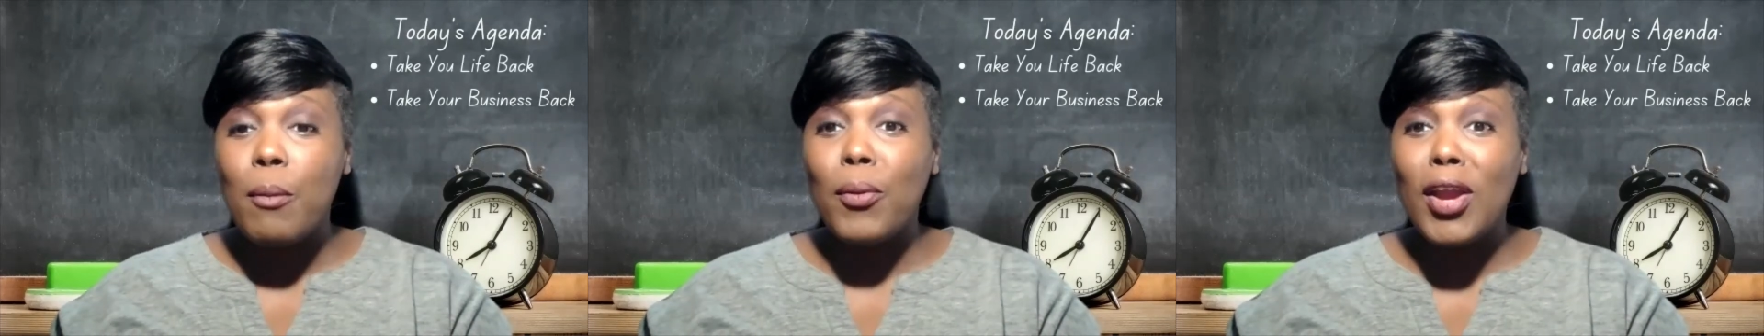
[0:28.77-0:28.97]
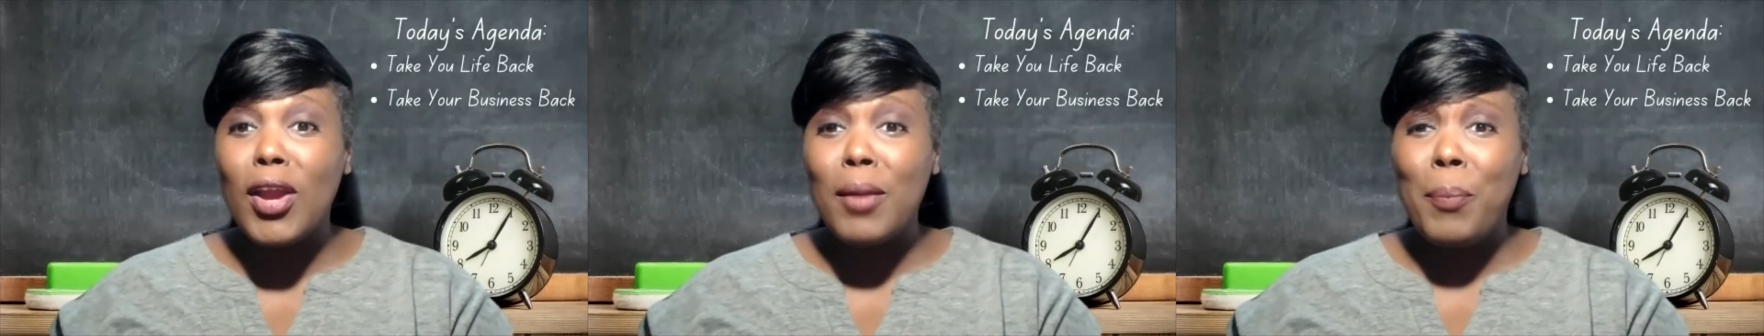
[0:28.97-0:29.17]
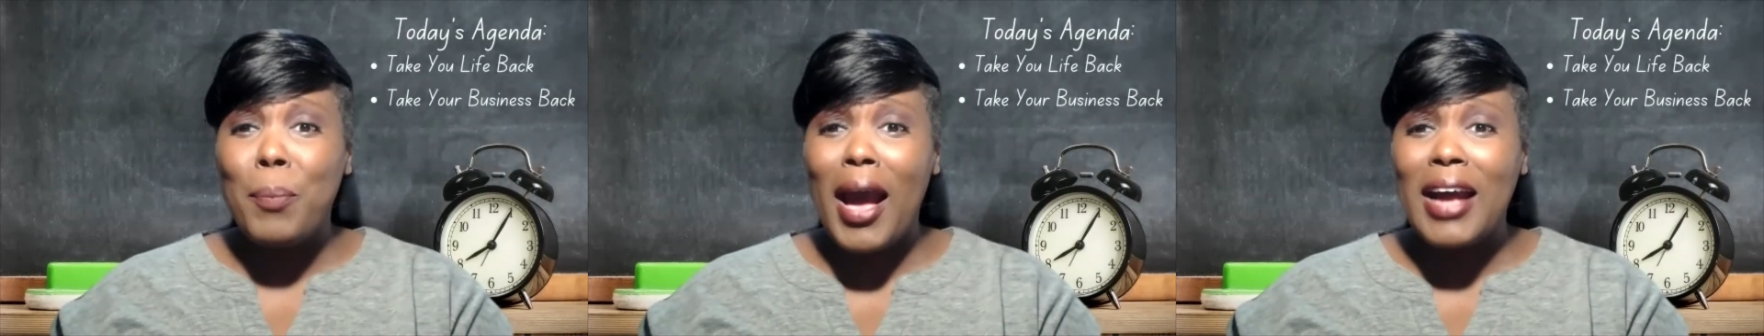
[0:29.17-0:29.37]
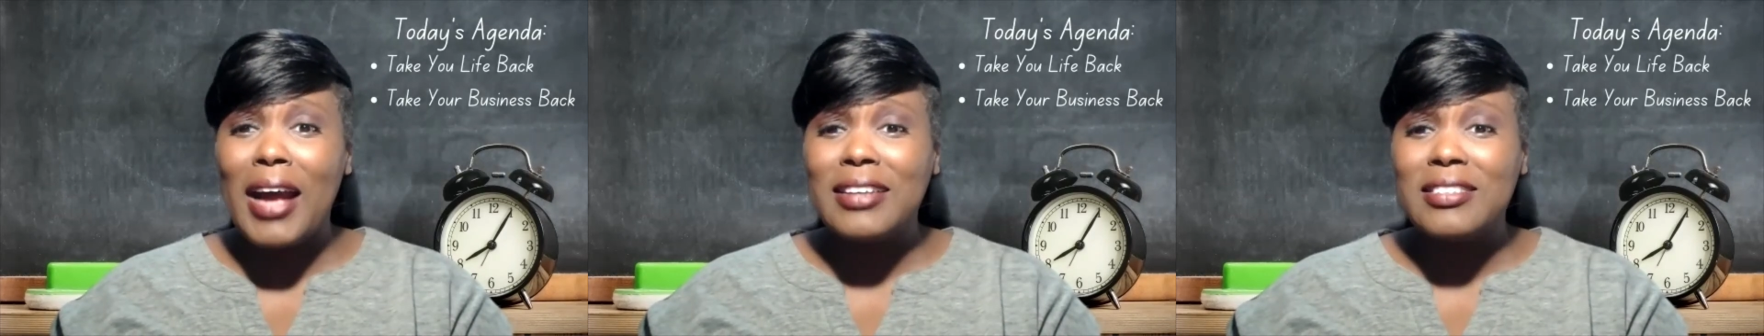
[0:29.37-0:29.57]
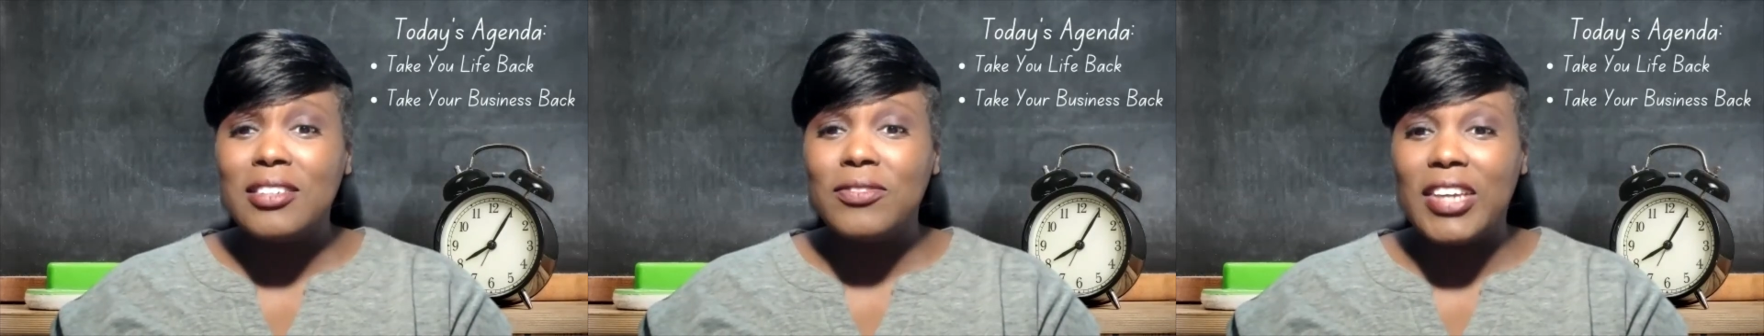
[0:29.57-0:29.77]
bring
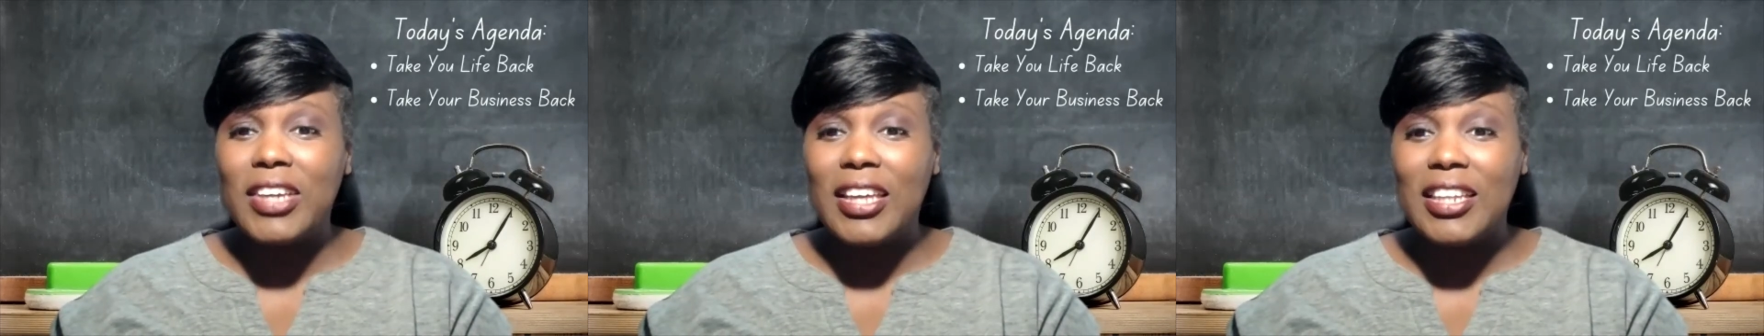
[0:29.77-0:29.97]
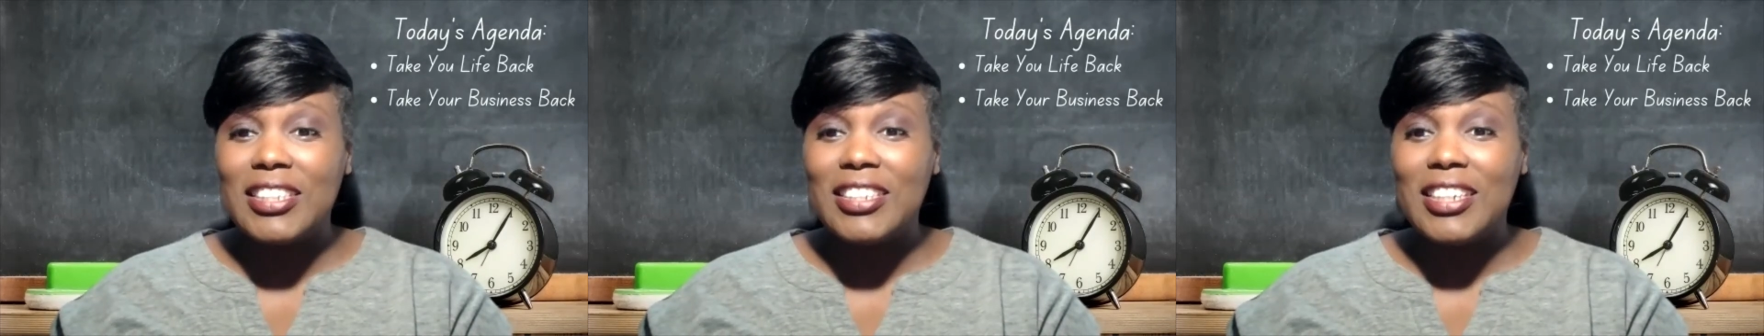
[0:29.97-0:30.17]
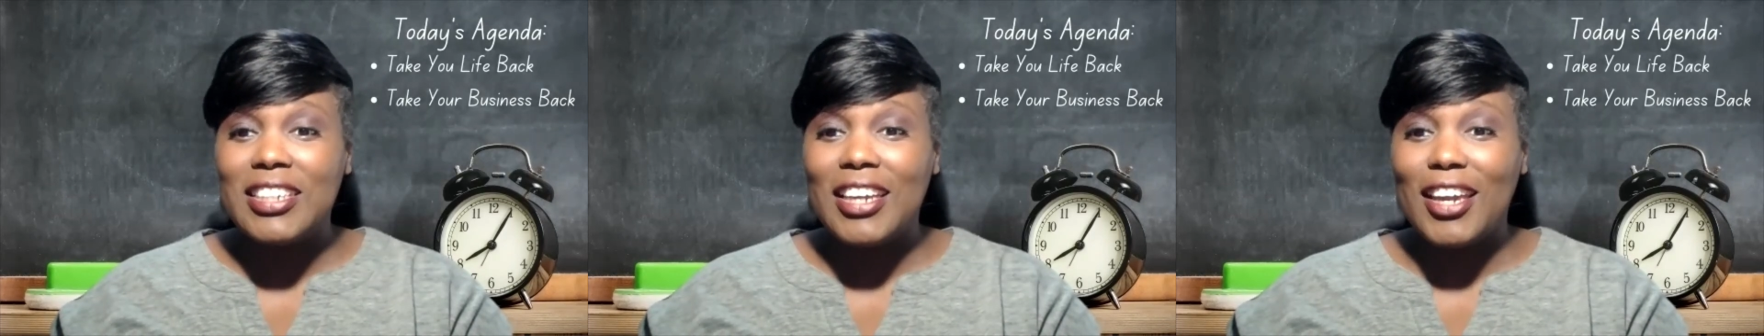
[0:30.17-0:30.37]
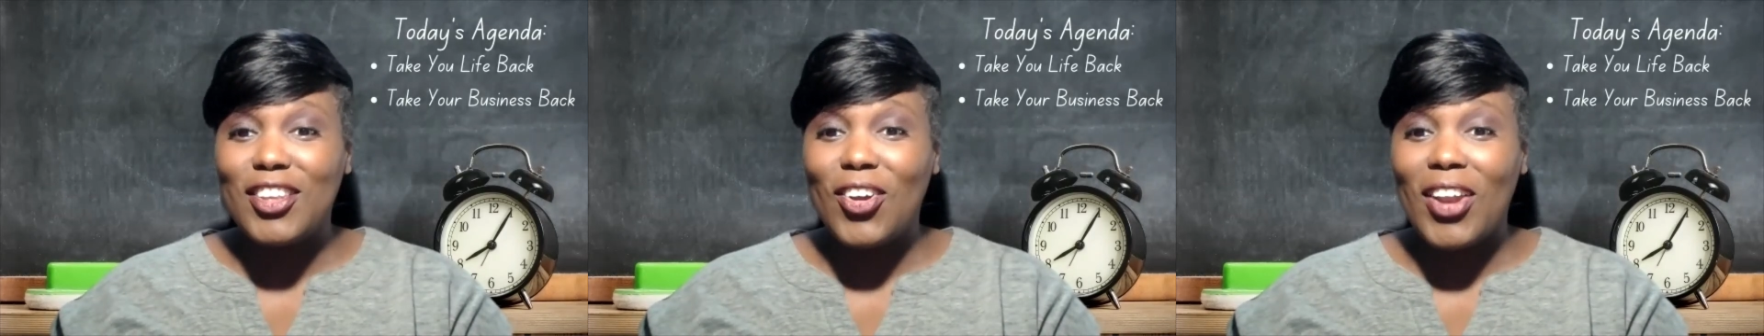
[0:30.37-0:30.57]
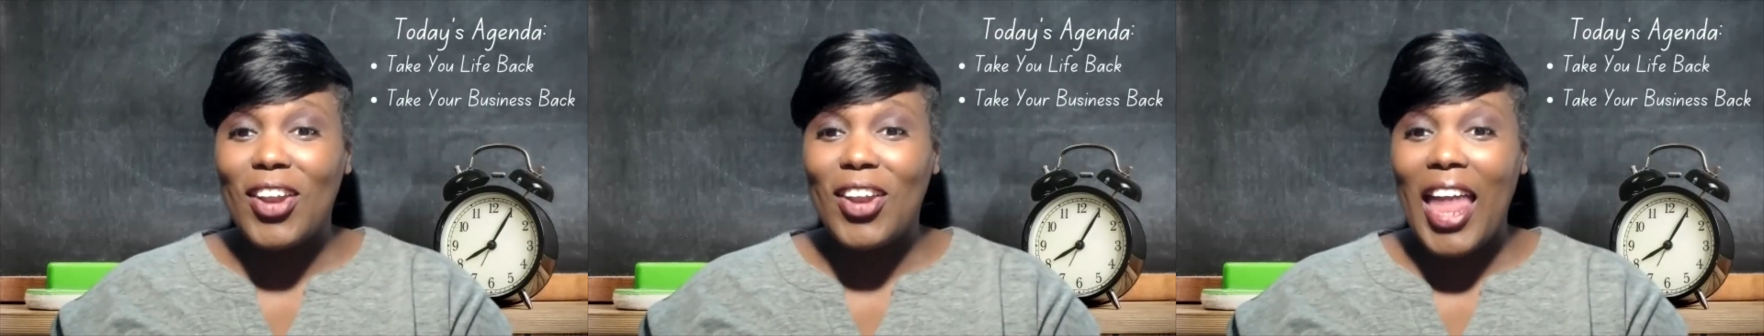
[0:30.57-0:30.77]
positive energy
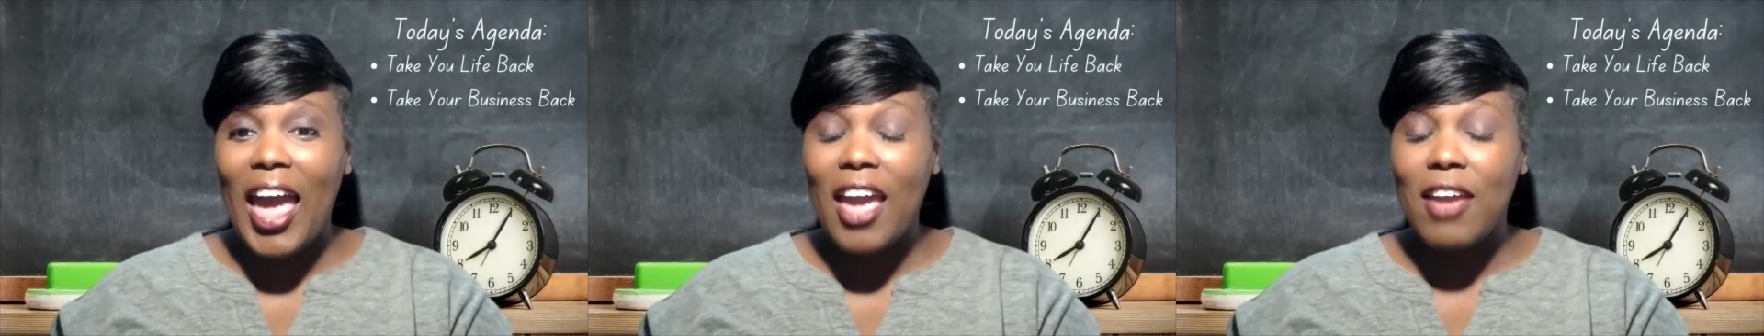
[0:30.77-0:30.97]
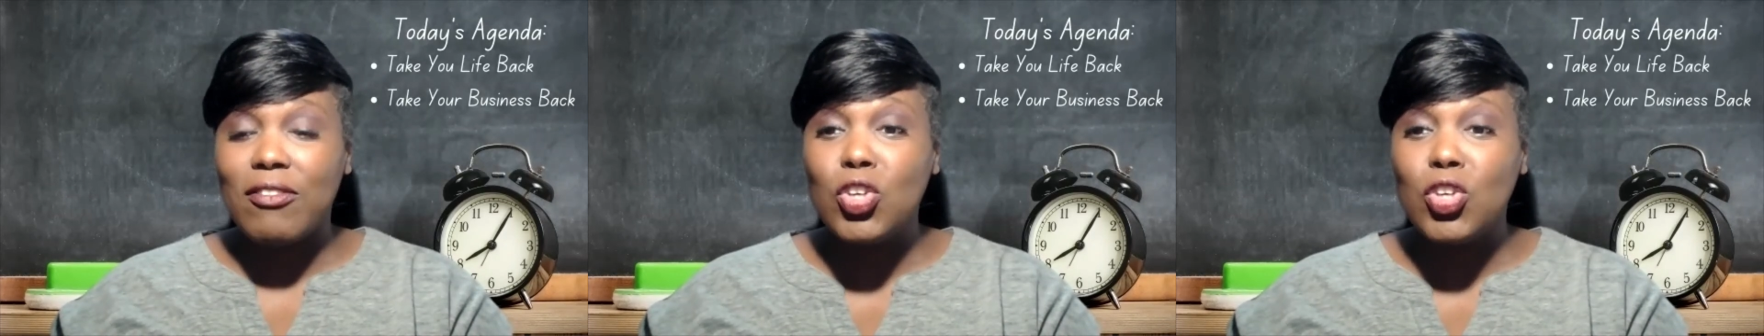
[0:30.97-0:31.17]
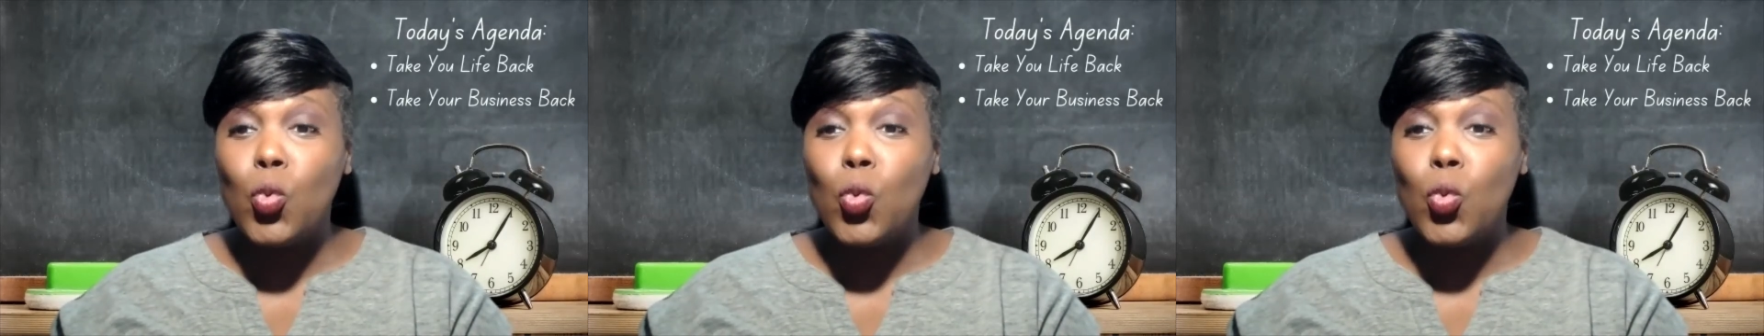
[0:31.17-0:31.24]
in your life.